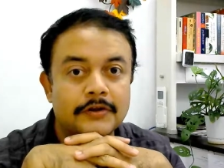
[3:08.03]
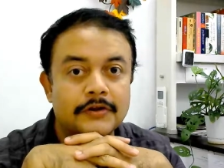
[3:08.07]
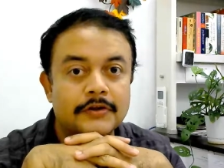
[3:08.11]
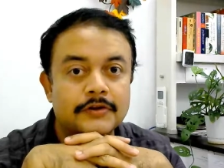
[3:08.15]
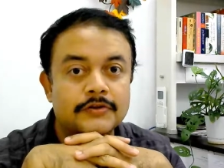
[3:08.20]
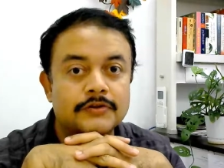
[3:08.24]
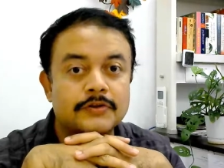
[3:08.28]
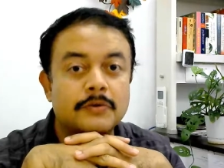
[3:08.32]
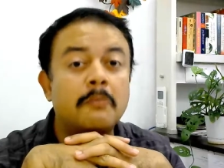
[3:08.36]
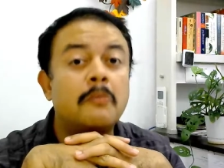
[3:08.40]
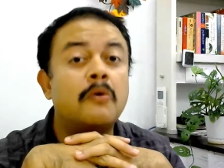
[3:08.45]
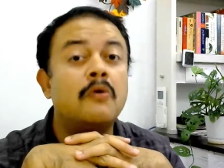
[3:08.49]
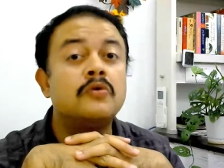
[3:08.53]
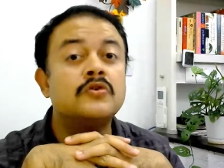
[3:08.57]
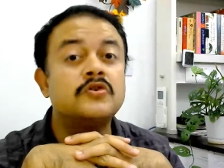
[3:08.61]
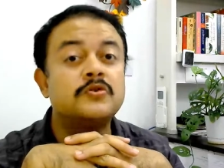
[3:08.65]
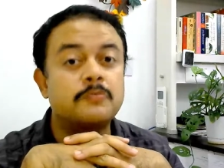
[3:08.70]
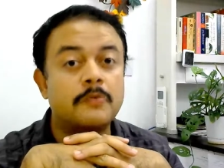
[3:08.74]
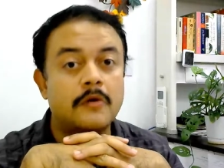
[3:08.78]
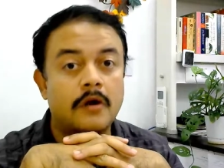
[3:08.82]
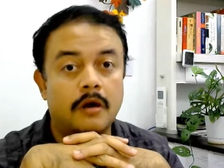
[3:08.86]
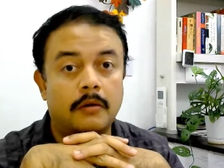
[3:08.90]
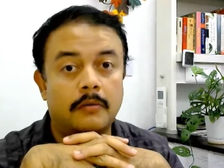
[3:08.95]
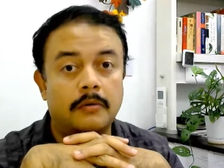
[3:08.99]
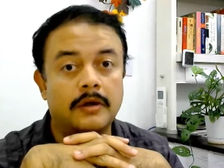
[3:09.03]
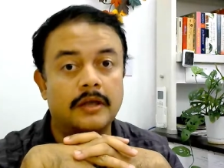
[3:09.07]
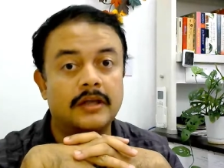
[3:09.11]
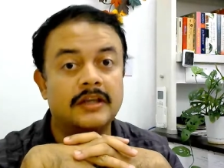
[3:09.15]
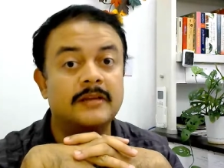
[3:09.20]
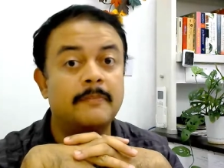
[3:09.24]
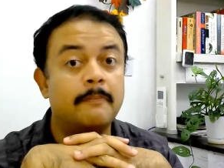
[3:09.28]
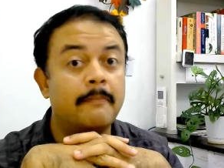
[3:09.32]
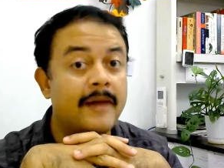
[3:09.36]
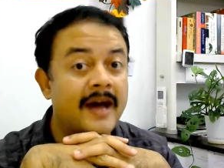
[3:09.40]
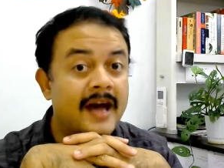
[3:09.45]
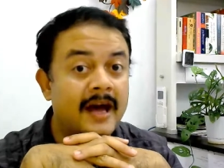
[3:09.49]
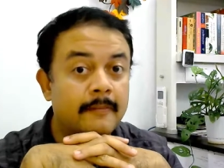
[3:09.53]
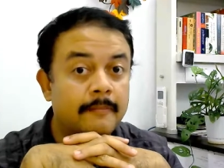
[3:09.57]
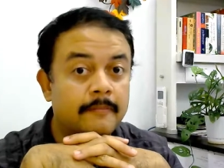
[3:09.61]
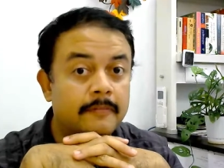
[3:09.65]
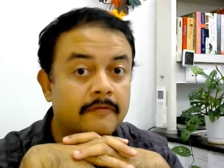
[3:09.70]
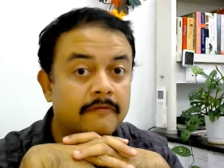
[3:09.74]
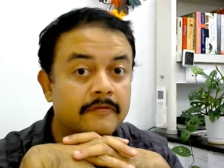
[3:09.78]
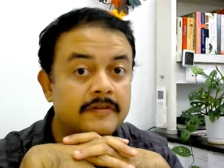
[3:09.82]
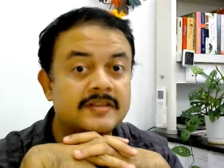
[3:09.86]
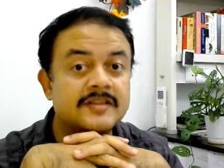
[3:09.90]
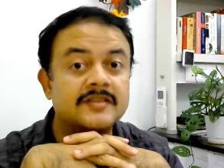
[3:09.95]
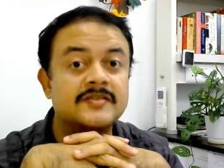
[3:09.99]
So most probably the map
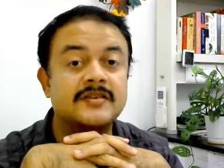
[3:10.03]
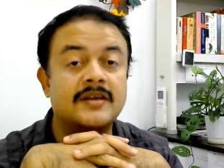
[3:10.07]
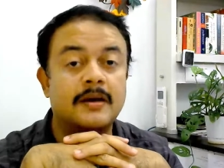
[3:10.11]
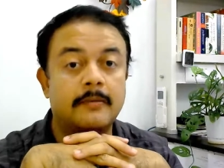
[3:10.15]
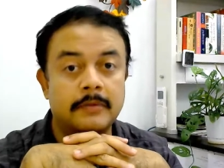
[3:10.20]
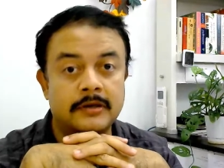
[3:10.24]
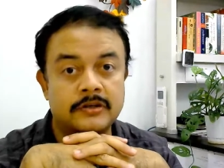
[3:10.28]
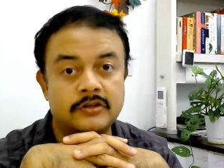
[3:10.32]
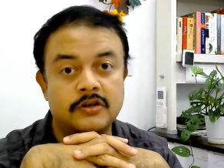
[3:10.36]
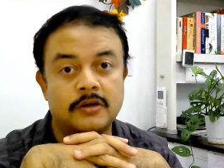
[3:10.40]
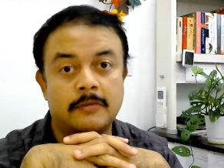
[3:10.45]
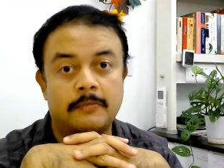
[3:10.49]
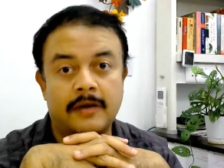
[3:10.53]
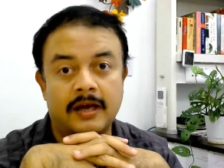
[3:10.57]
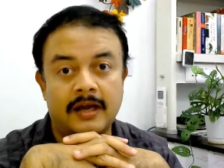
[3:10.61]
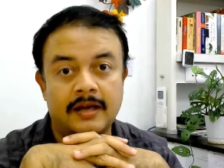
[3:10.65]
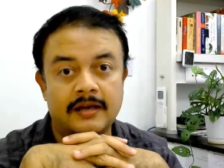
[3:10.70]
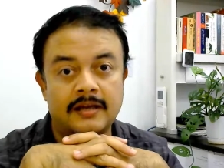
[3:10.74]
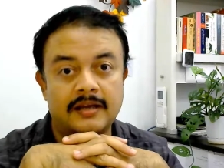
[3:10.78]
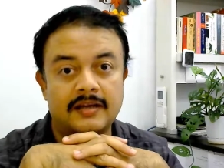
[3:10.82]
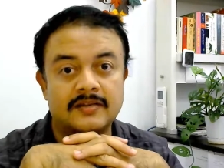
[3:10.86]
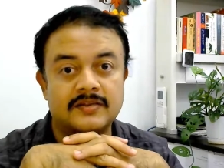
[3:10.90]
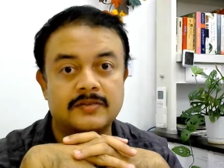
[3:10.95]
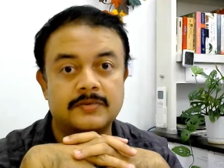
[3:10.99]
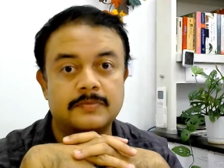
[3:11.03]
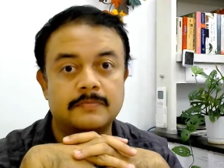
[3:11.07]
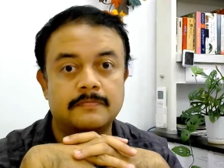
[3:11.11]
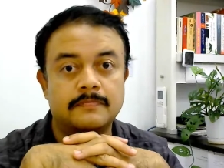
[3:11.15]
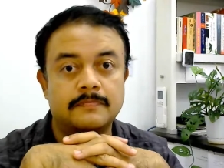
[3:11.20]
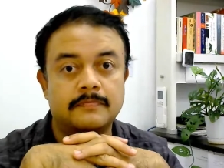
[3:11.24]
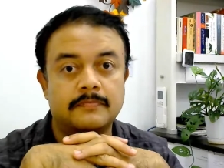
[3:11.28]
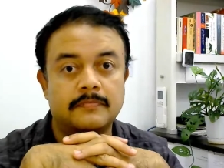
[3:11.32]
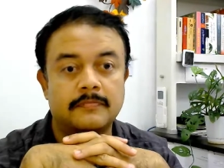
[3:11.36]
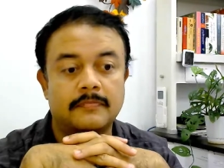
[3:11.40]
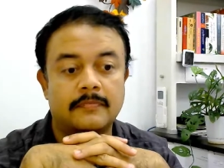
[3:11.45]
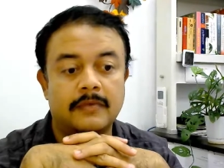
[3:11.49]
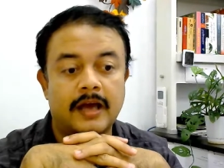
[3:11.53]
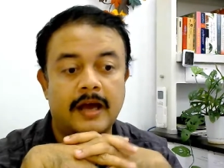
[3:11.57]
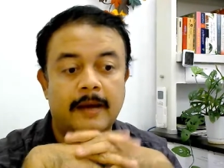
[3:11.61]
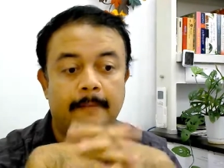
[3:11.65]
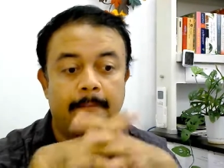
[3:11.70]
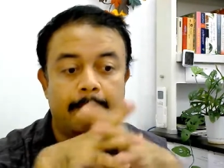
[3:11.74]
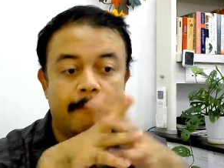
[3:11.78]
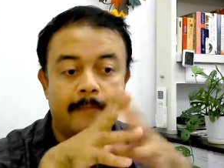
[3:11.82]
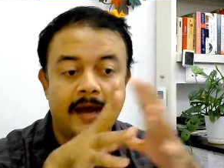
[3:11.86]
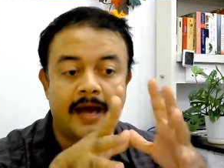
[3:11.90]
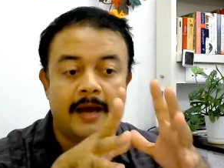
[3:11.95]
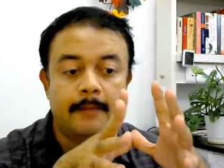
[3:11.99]
which is coming to your mind is a
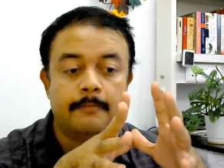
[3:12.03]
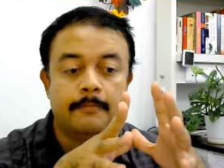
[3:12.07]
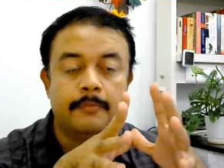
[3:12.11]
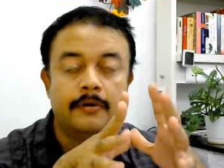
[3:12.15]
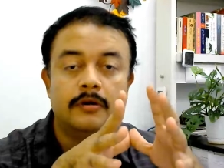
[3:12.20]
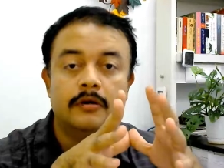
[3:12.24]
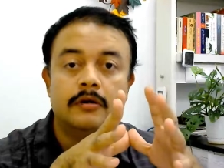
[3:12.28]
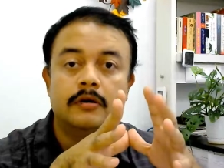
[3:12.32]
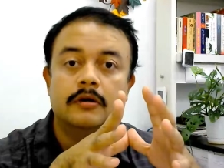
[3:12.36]
map